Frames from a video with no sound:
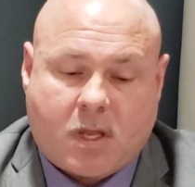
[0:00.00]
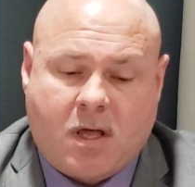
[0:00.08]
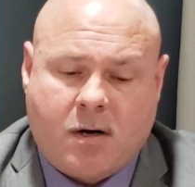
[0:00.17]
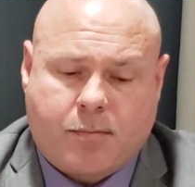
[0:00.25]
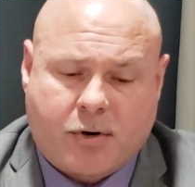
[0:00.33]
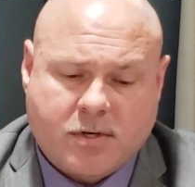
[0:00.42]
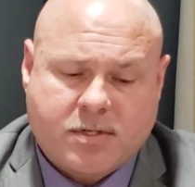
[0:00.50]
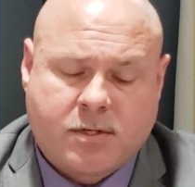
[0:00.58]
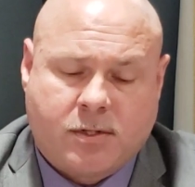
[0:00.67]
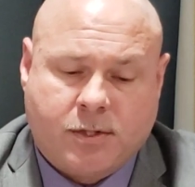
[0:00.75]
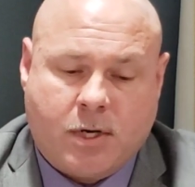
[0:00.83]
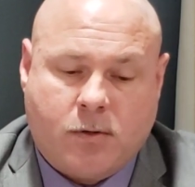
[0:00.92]
On a
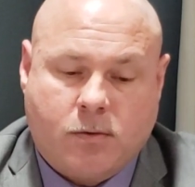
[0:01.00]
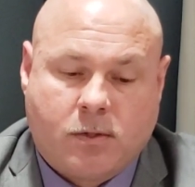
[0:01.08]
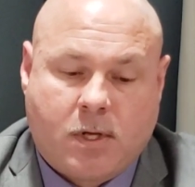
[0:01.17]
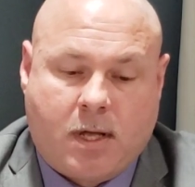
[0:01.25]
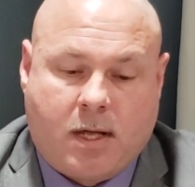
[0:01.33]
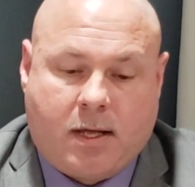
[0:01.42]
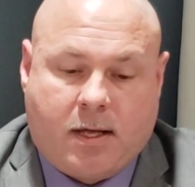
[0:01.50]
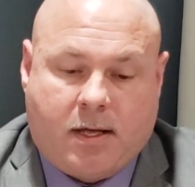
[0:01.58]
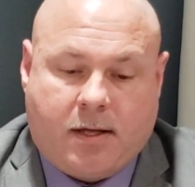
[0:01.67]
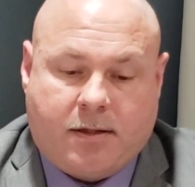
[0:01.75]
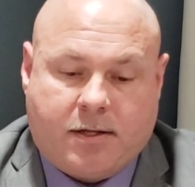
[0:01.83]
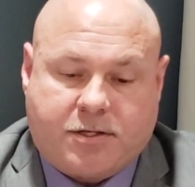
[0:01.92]
personal note,
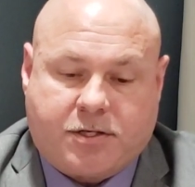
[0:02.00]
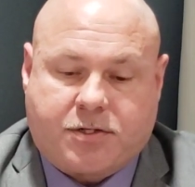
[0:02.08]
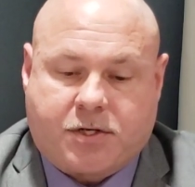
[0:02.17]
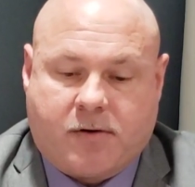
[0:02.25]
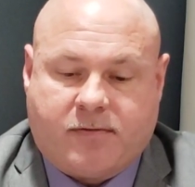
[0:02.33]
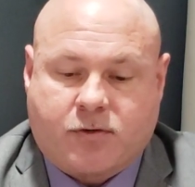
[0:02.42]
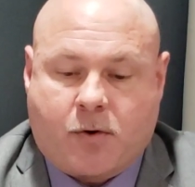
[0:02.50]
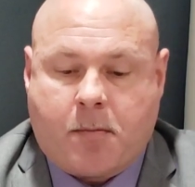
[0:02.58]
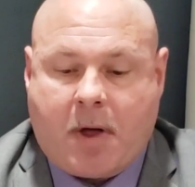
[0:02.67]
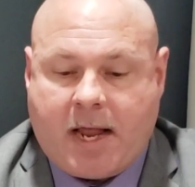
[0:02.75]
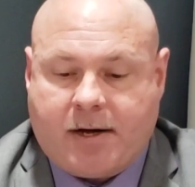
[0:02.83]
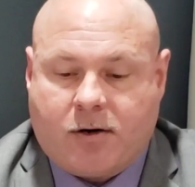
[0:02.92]
this should serve as a
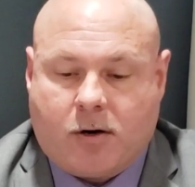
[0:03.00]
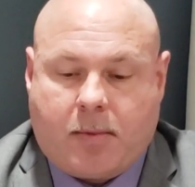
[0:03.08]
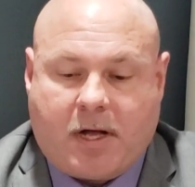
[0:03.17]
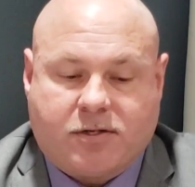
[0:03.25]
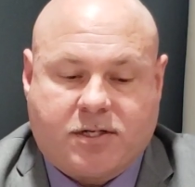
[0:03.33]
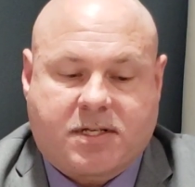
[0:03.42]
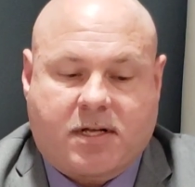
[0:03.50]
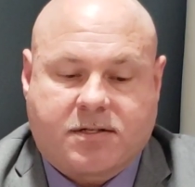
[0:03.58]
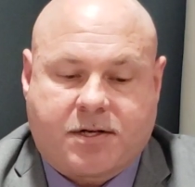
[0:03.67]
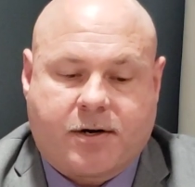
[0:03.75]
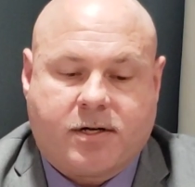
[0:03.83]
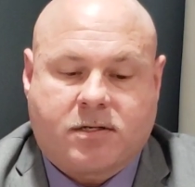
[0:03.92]
reminder about just how
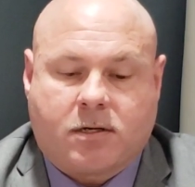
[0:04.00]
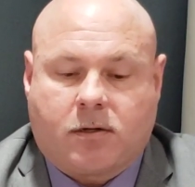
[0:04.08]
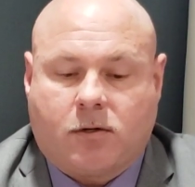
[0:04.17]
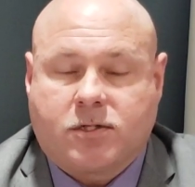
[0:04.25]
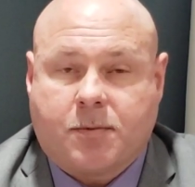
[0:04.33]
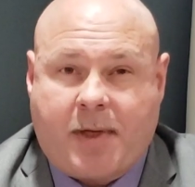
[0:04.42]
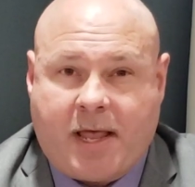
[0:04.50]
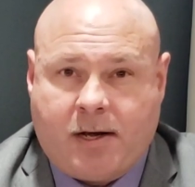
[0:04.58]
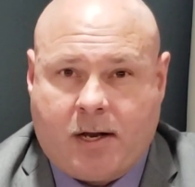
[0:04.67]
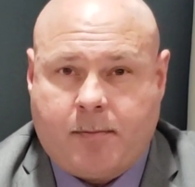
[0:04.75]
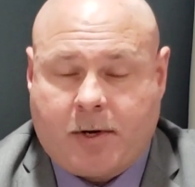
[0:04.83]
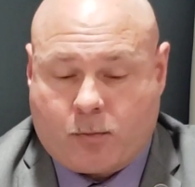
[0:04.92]
serious and close the
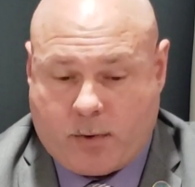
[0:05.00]
pandemic